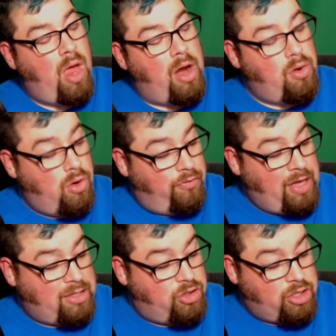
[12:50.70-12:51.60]
I don't know if
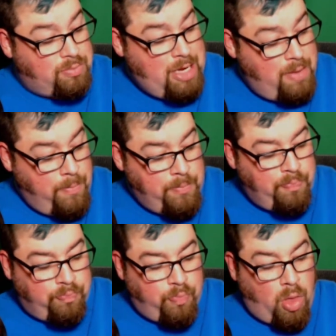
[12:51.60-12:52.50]
that's just me
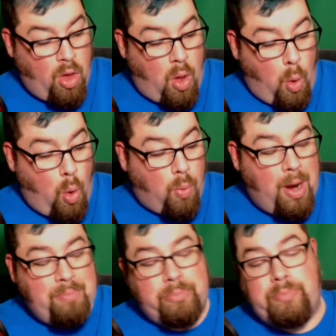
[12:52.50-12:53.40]
or
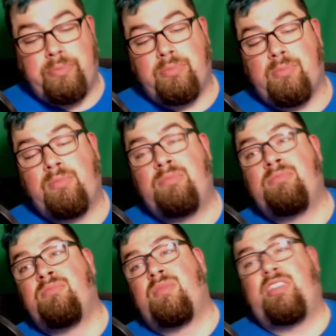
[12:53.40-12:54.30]
what.
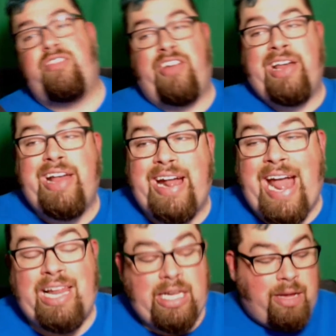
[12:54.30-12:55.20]
If I can get
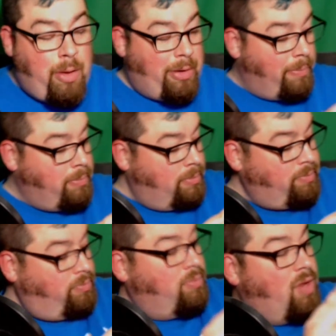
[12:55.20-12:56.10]
Callie, come up here.
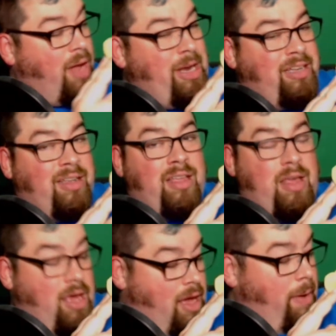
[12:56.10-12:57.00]
Come on.
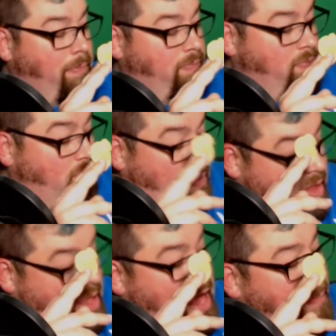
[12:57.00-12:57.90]
Come up.
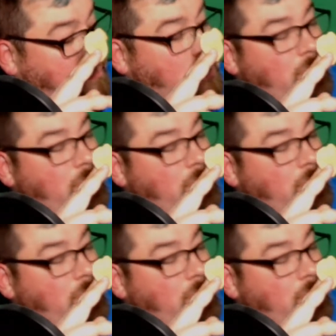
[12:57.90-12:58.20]
Yep.